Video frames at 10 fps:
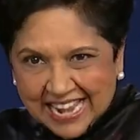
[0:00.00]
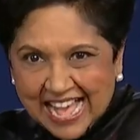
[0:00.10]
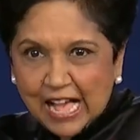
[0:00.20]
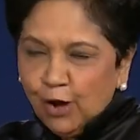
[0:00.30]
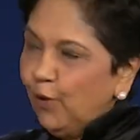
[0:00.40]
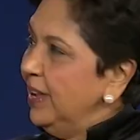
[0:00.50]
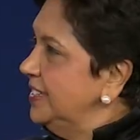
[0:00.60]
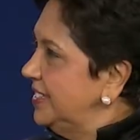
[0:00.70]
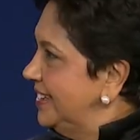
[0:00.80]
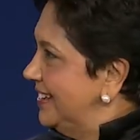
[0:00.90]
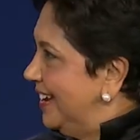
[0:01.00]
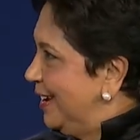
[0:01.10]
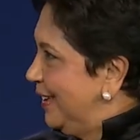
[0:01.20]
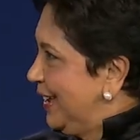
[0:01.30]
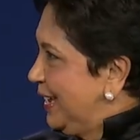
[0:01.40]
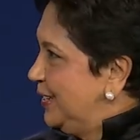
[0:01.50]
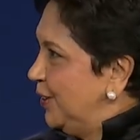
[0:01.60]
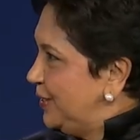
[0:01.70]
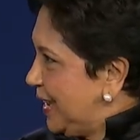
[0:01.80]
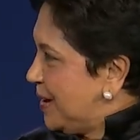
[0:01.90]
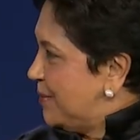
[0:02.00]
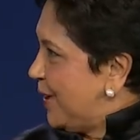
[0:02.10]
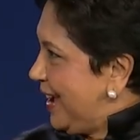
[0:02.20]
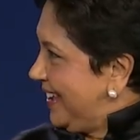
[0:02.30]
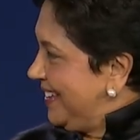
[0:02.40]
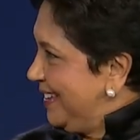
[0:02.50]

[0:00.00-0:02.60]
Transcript: now and sit here. Don't take a break.